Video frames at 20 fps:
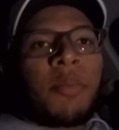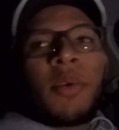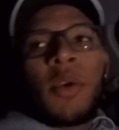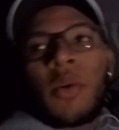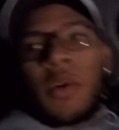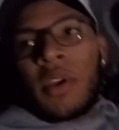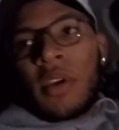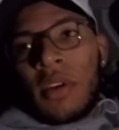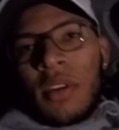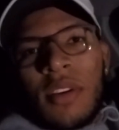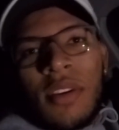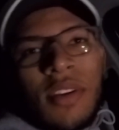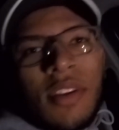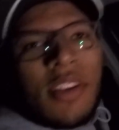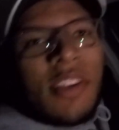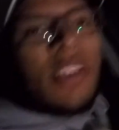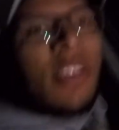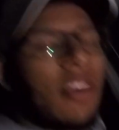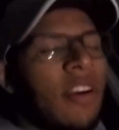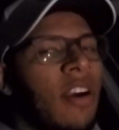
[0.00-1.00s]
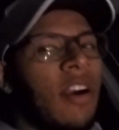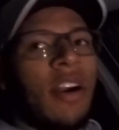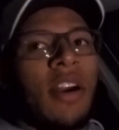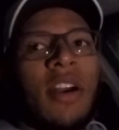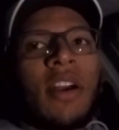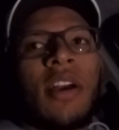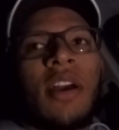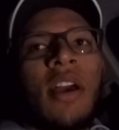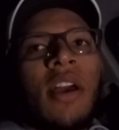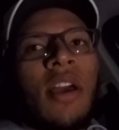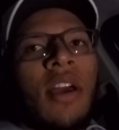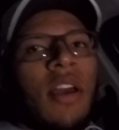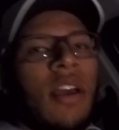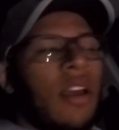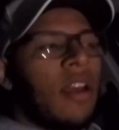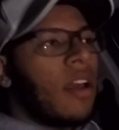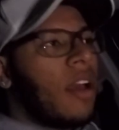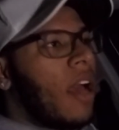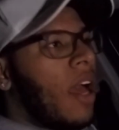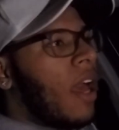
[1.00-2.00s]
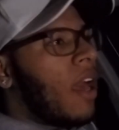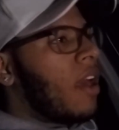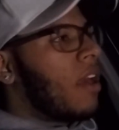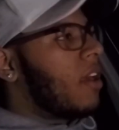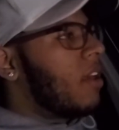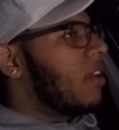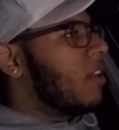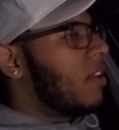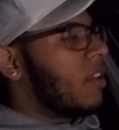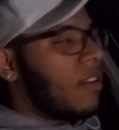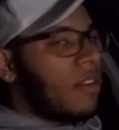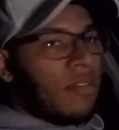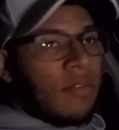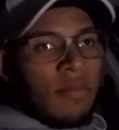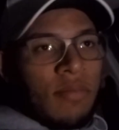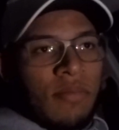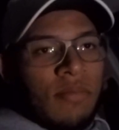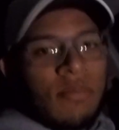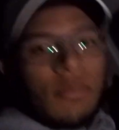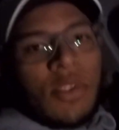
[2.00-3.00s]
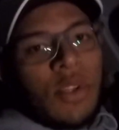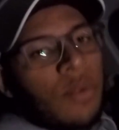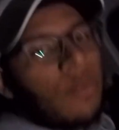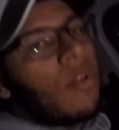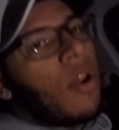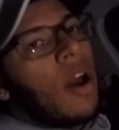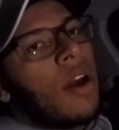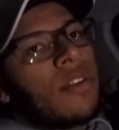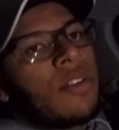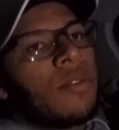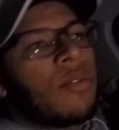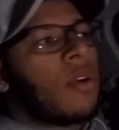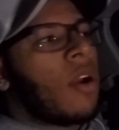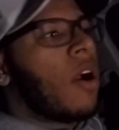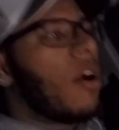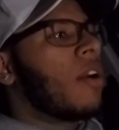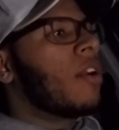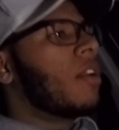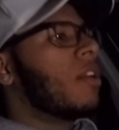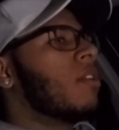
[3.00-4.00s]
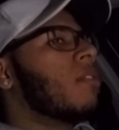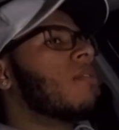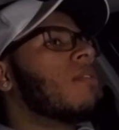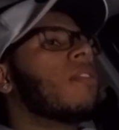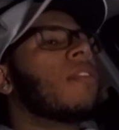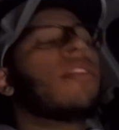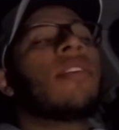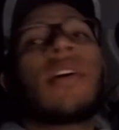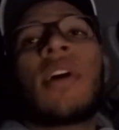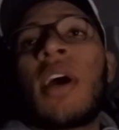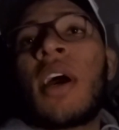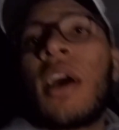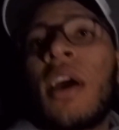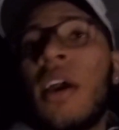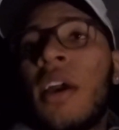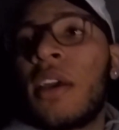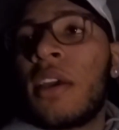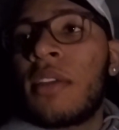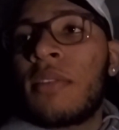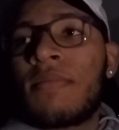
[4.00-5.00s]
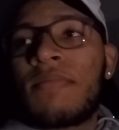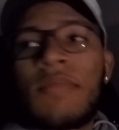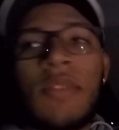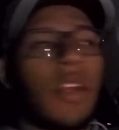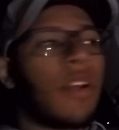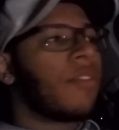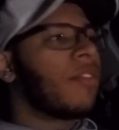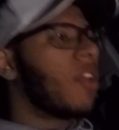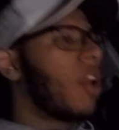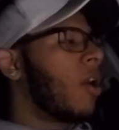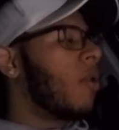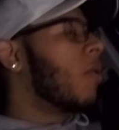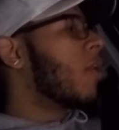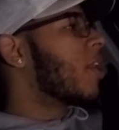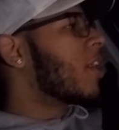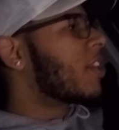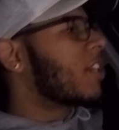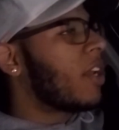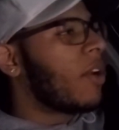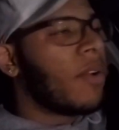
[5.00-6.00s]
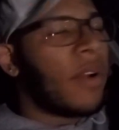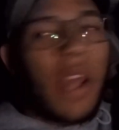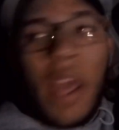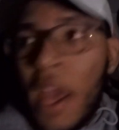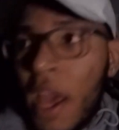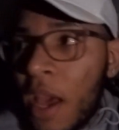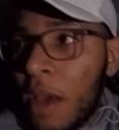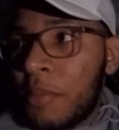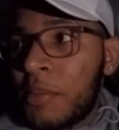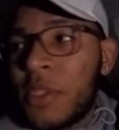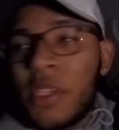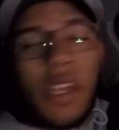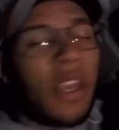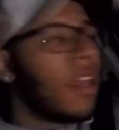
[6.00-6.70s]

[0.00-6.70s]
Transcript: puking. Uh, I do not do cardio. I have not worked out abs,